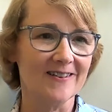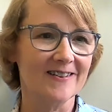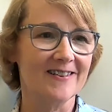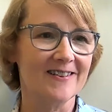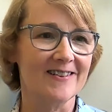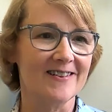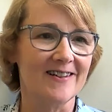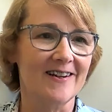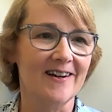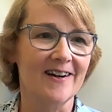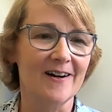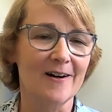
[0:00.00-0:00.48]

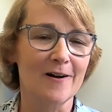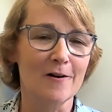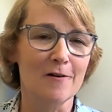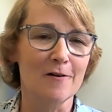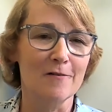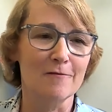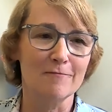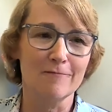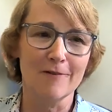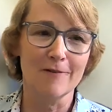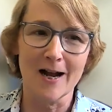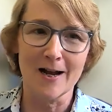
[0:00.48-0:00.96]

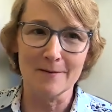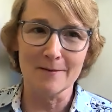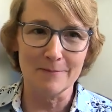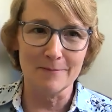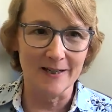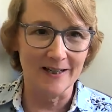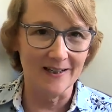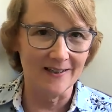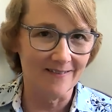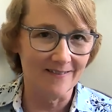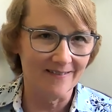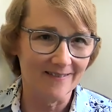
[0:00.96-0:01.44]
So
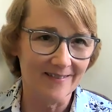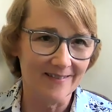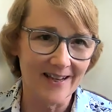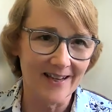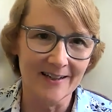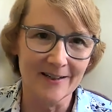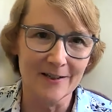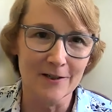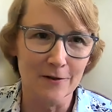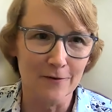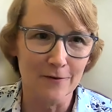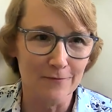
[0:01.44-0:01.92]
Robin,
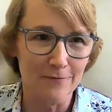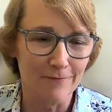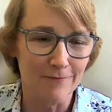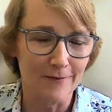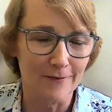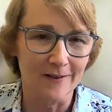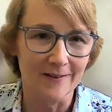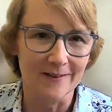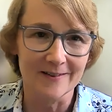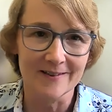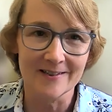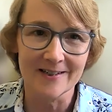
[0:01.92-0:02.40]
thank you
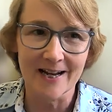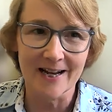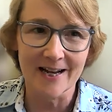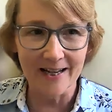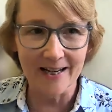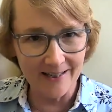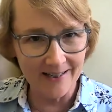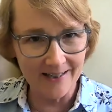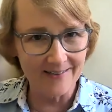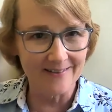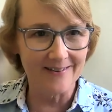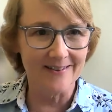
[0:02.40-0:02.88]
for
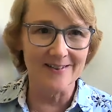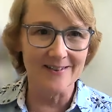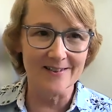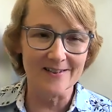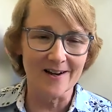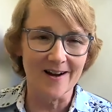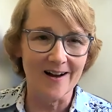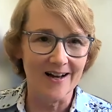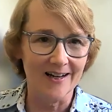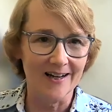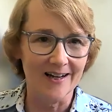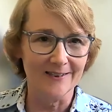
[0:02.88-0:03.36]
taking this
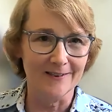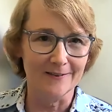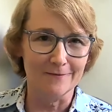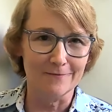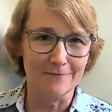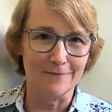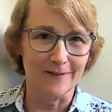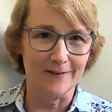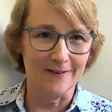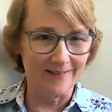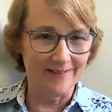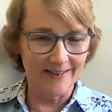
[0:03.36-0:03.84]
on and
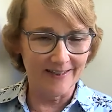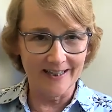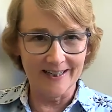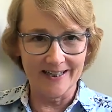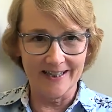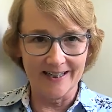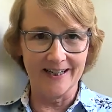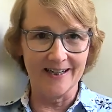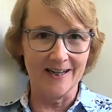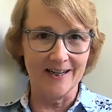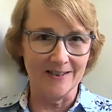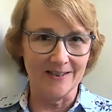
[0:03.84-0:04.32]
for
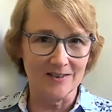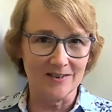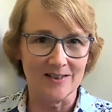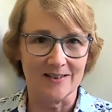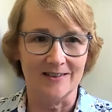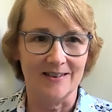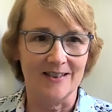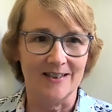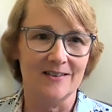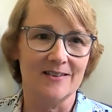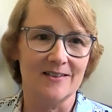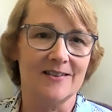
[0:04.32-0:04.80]
leading us
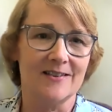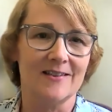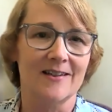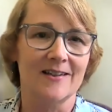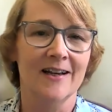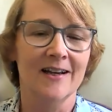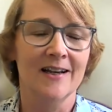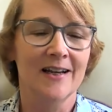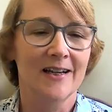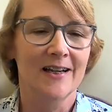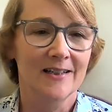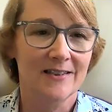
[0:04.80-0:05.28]
in this
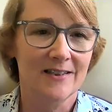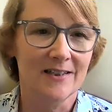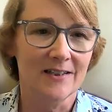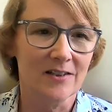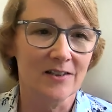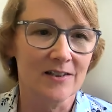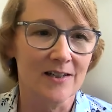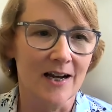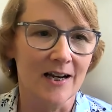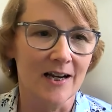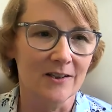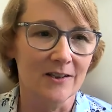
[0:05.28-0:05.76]

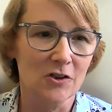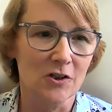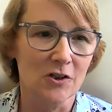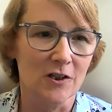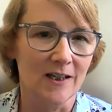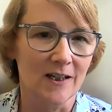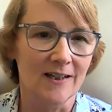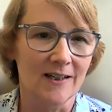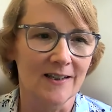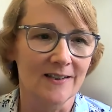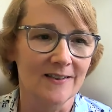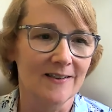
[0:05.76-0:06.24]

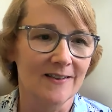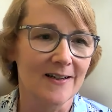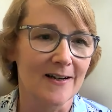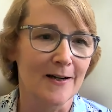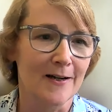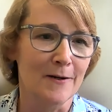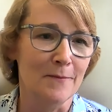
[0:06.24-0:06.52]
discussion.